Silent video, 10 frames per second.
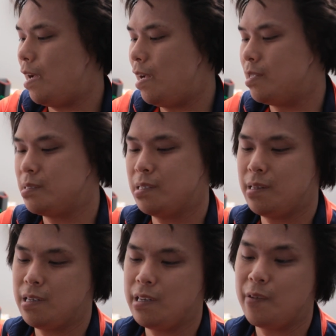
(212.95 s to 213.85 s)
it
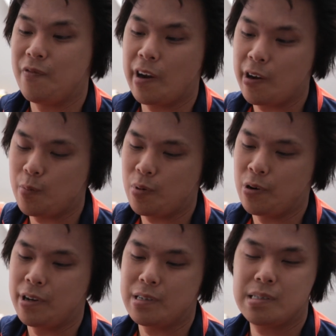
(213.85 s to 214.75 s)
has the very
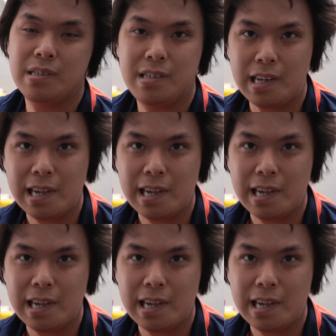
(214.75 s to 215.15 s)
important